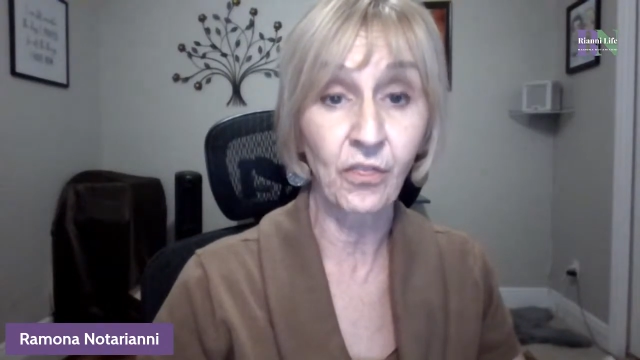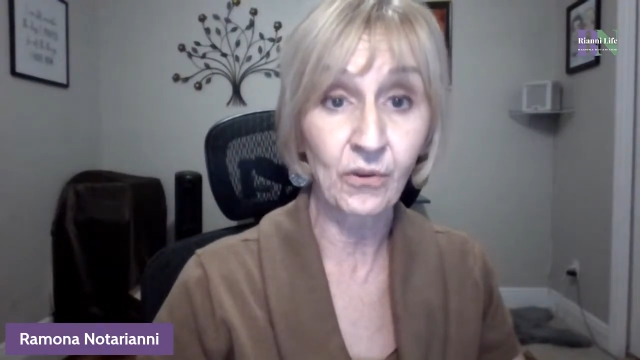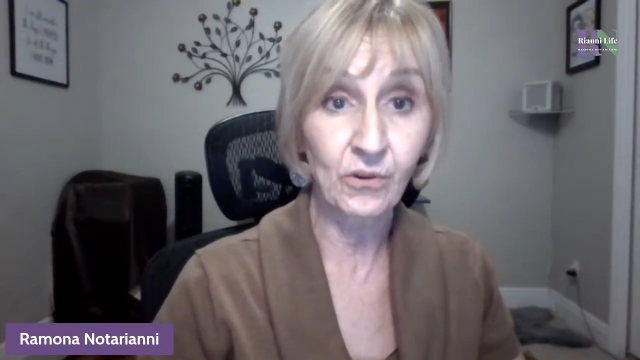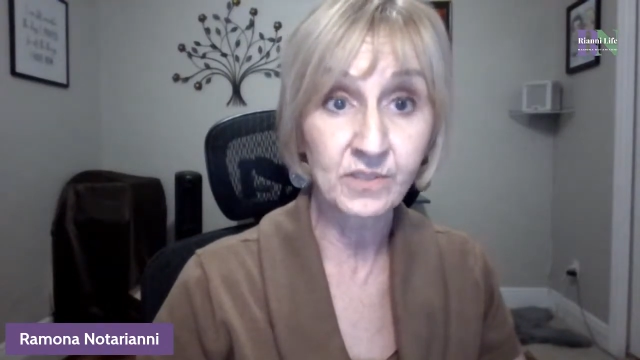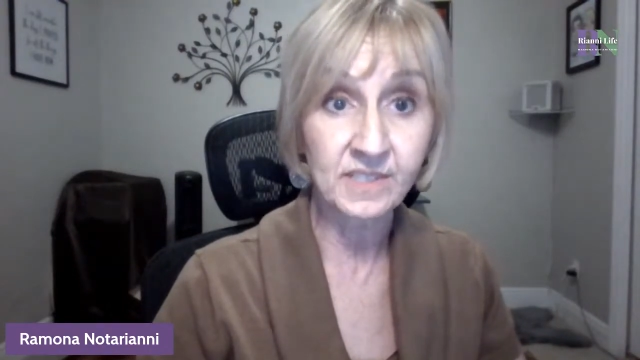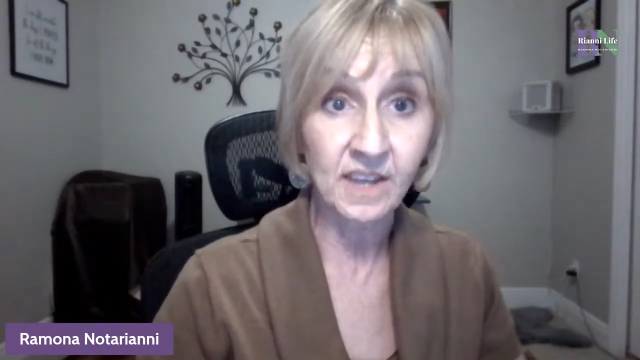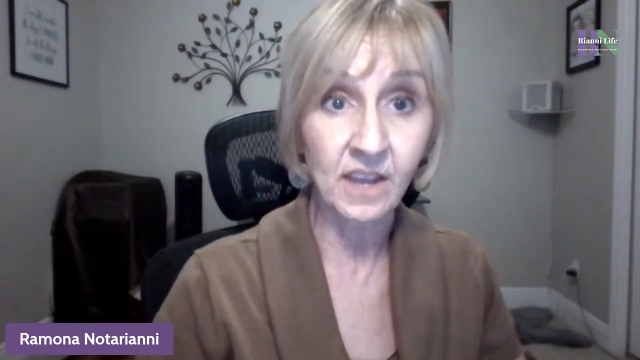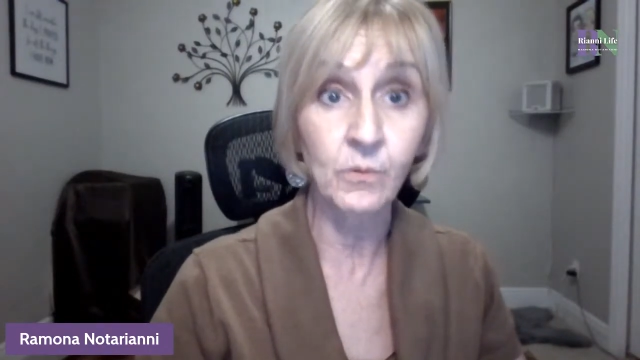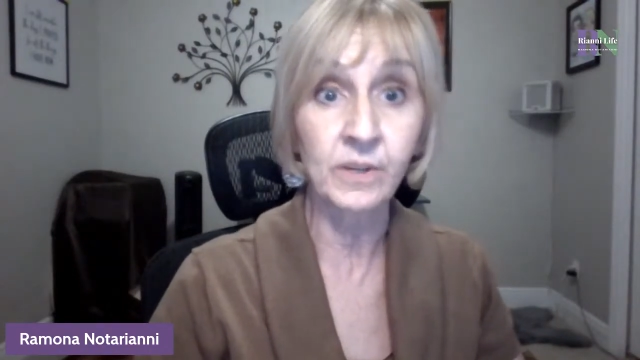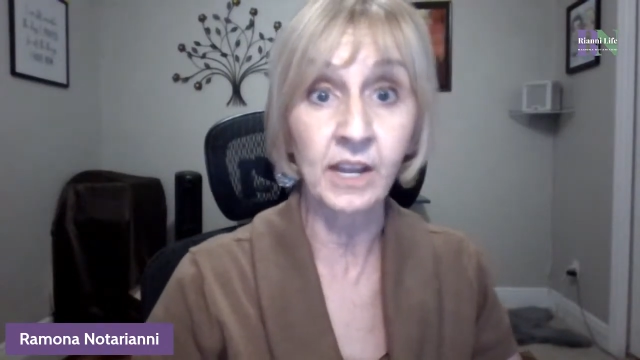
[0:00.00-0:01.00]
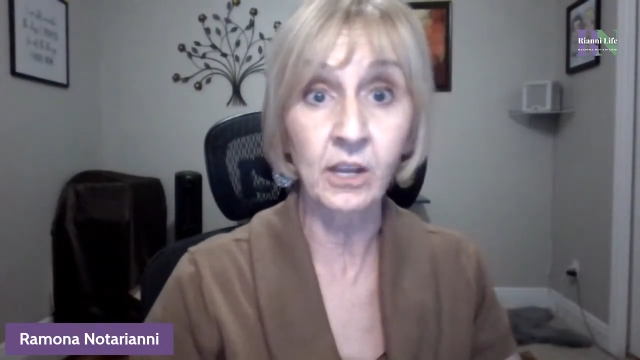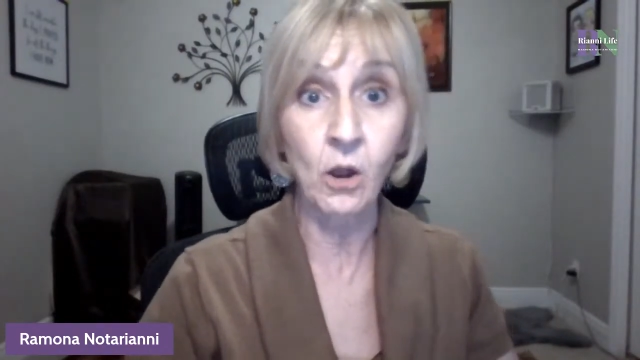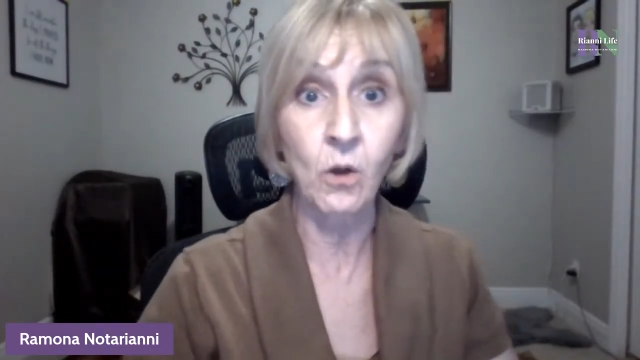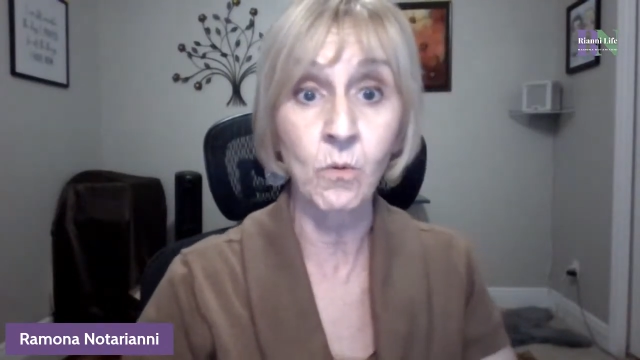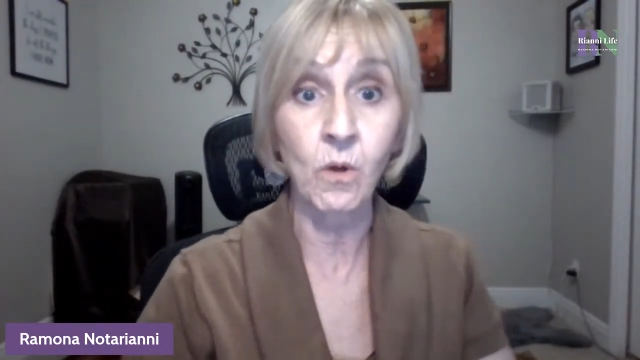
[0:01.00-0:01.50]
Thursday when I
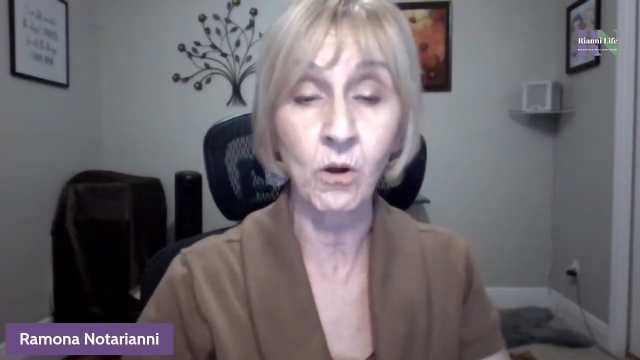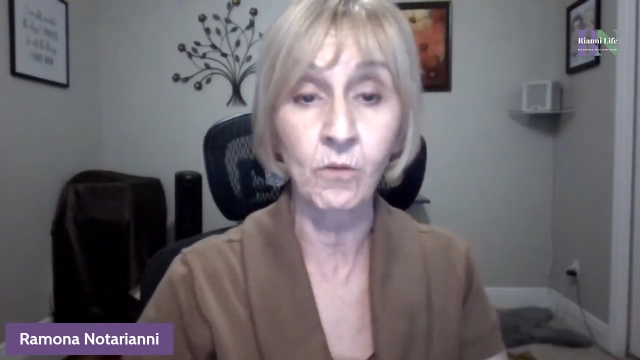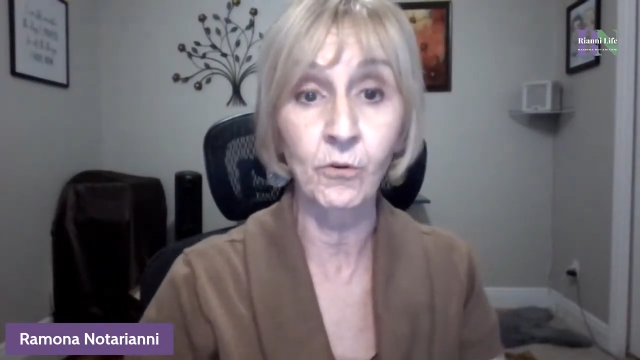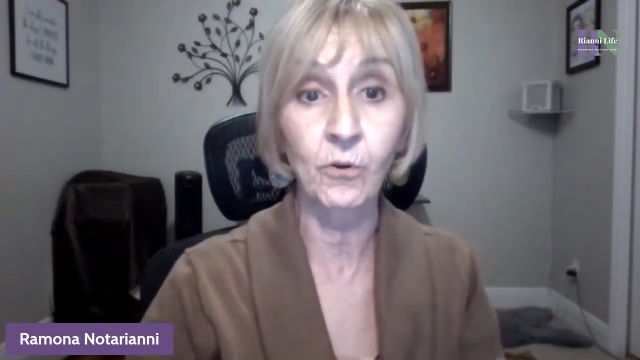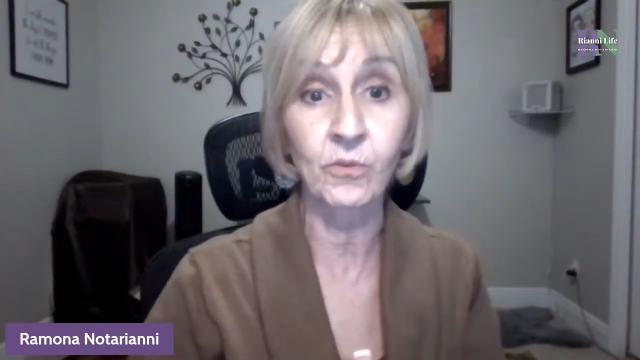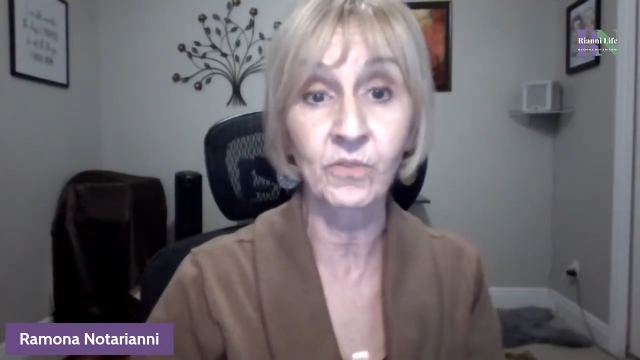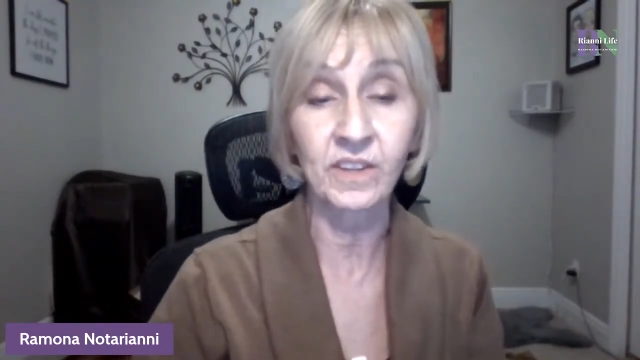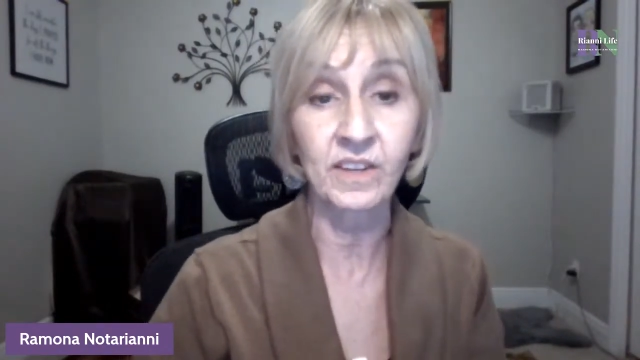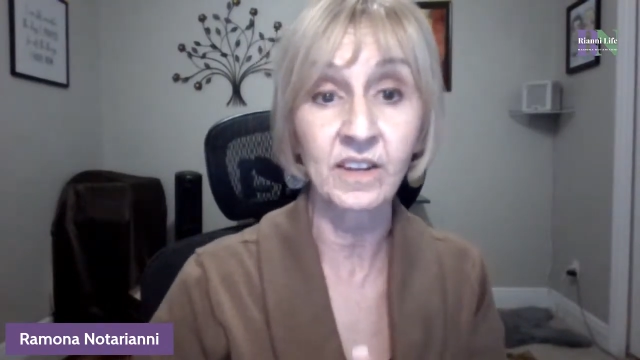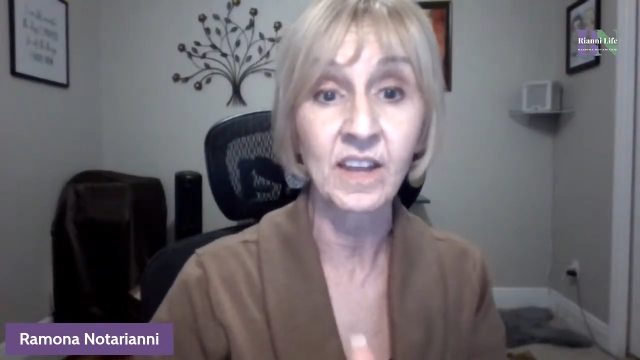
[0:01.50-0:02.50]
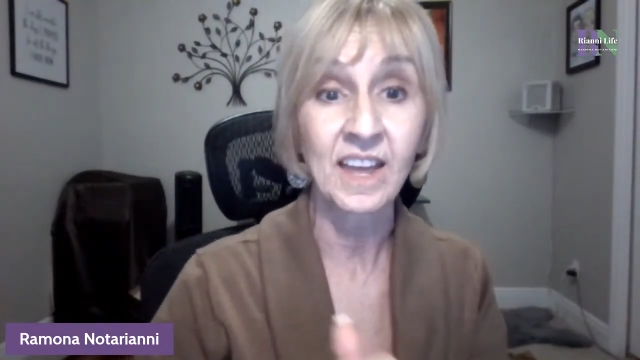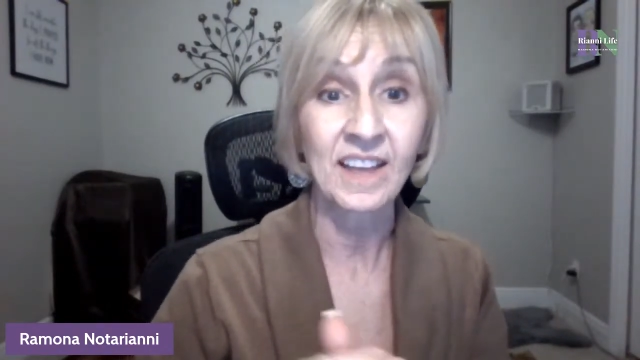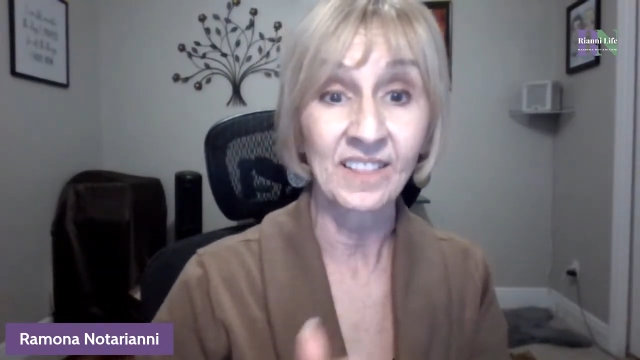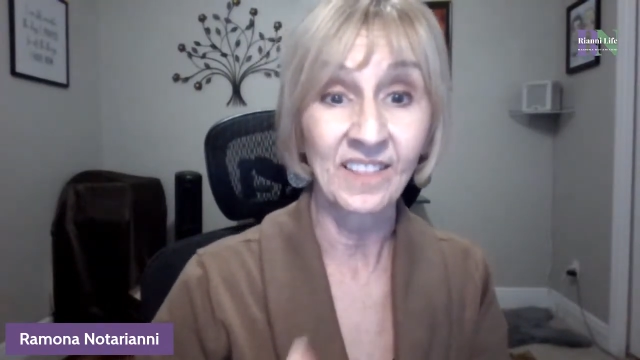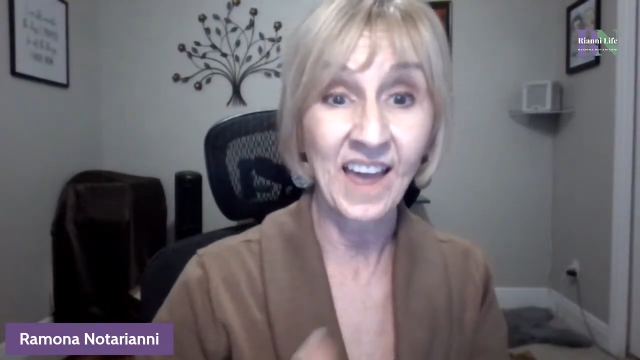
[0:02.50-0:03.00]
go over the
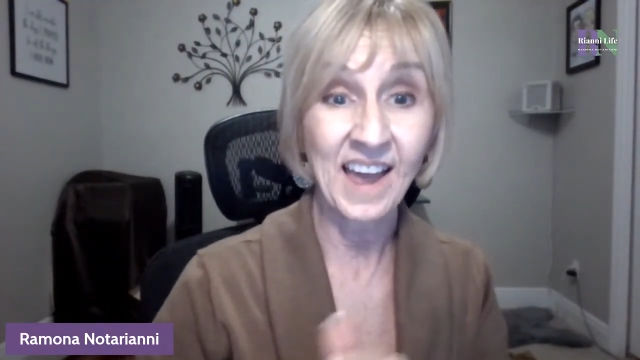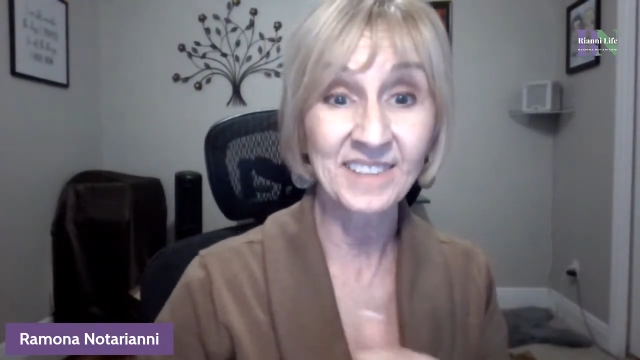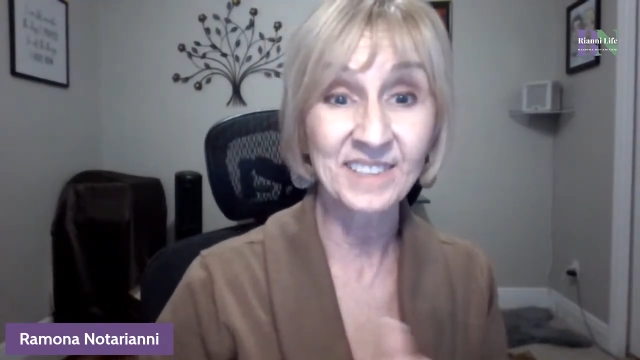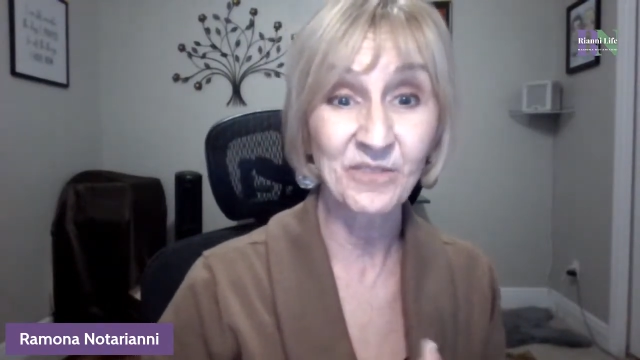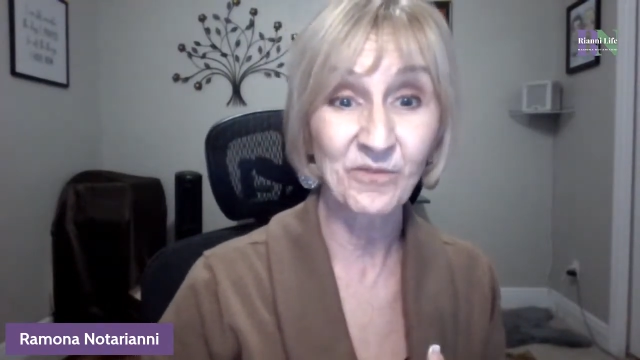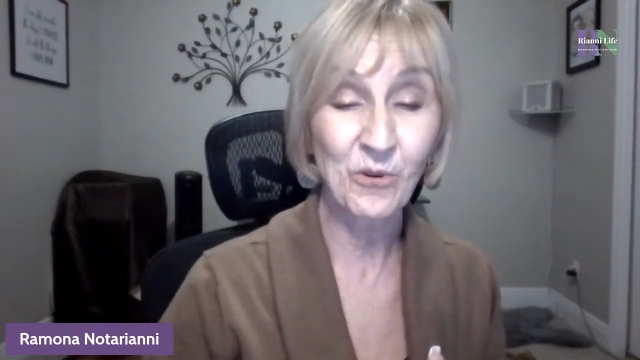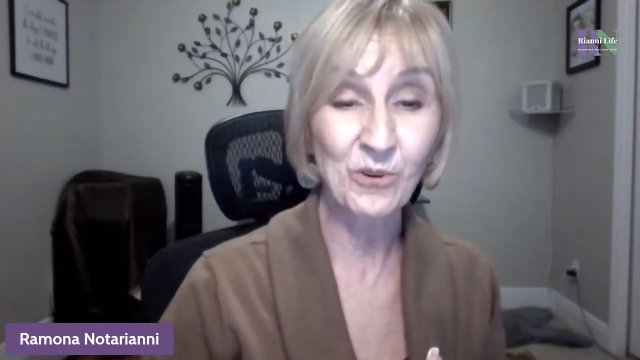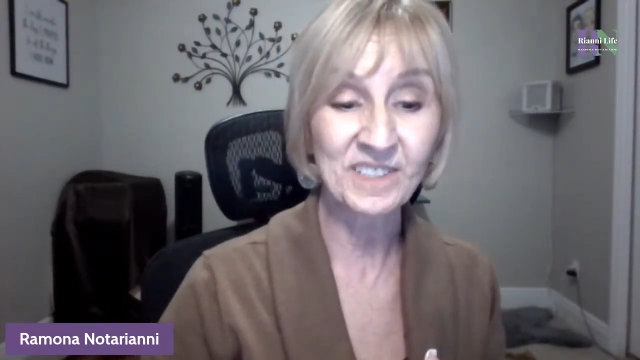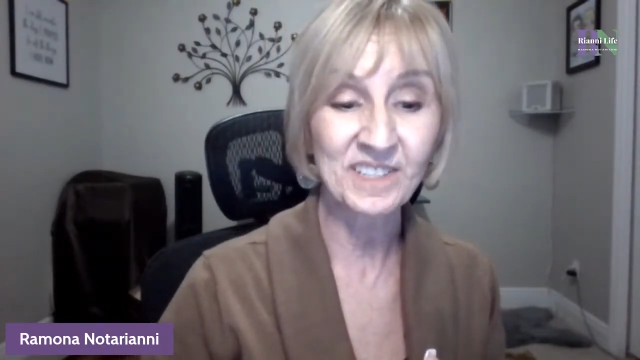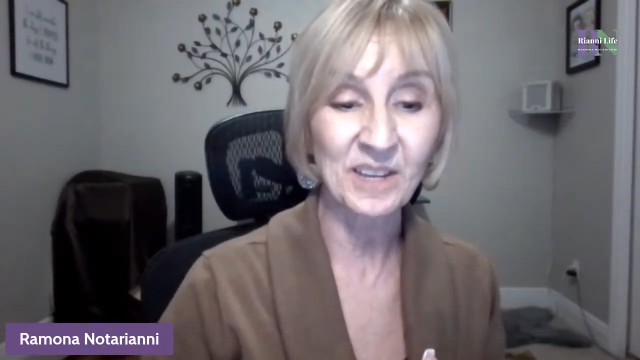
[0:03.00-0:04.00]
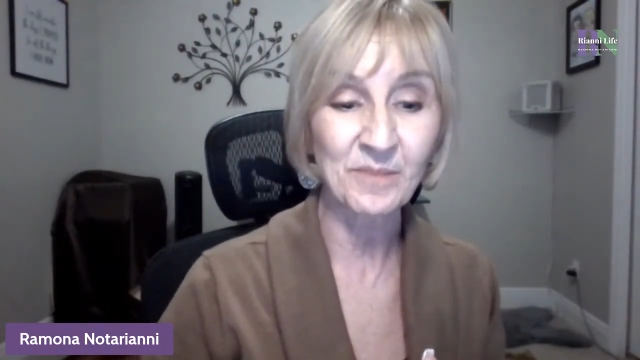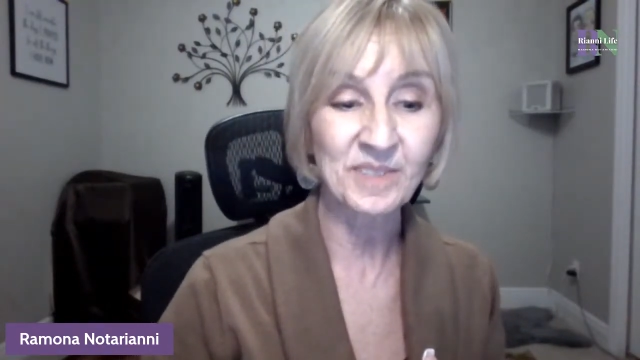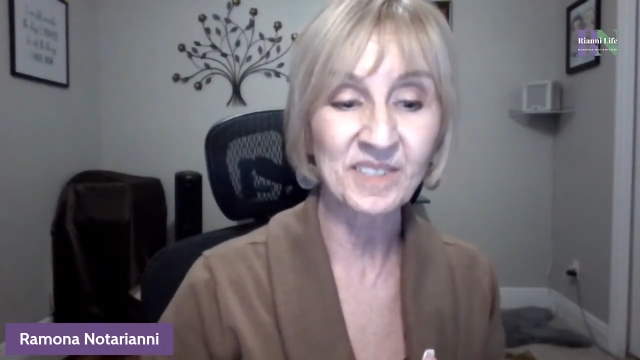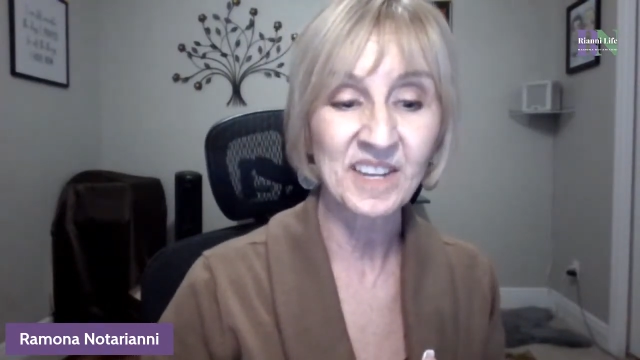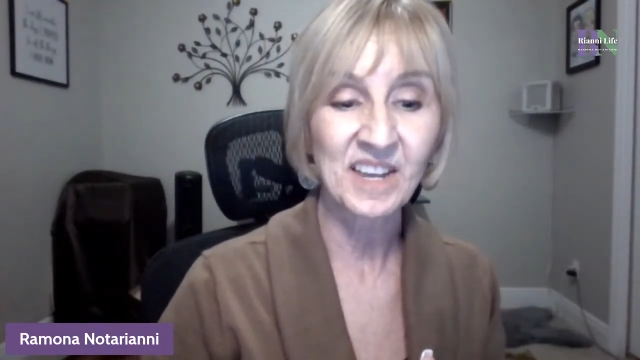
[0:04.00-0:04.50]
last 4
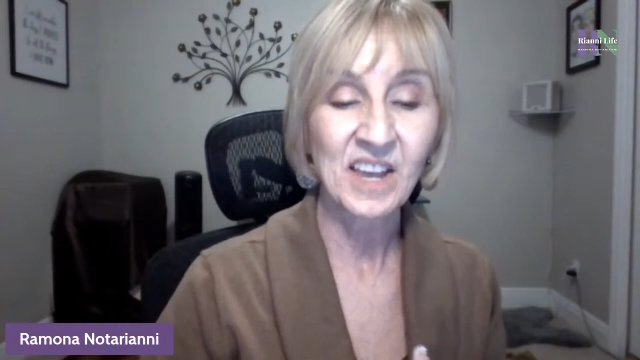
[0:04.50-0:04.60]
tips.